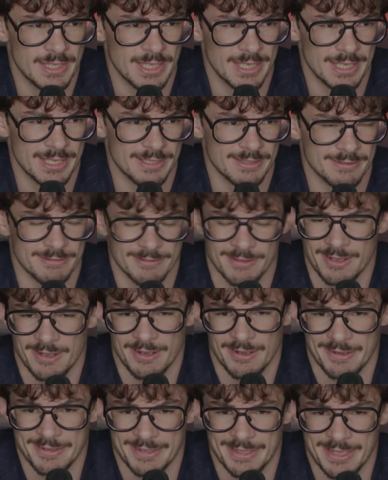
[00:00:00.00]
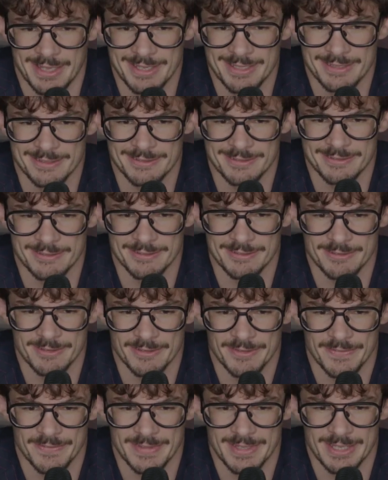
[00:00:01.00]
And again,
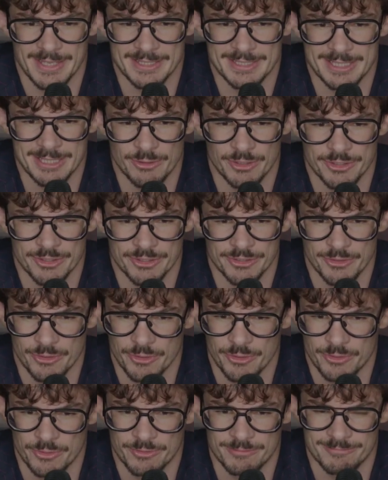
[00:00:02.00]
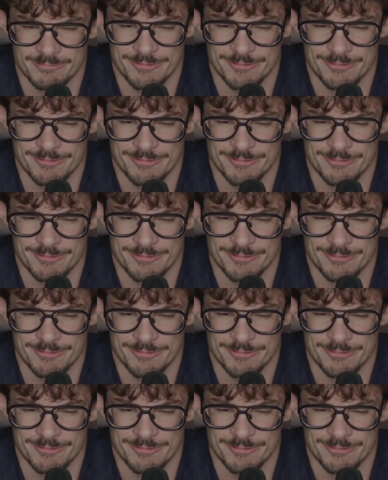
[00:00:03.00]
I think another